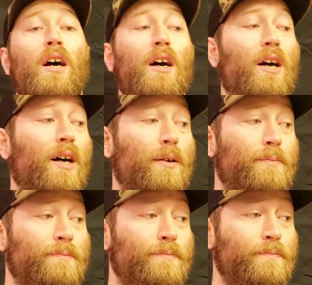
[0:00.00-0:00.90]

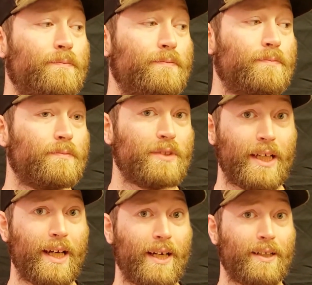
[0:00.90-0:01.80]

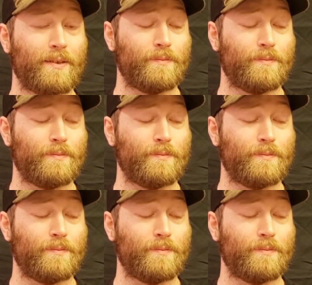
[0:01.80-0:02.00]
Yeah.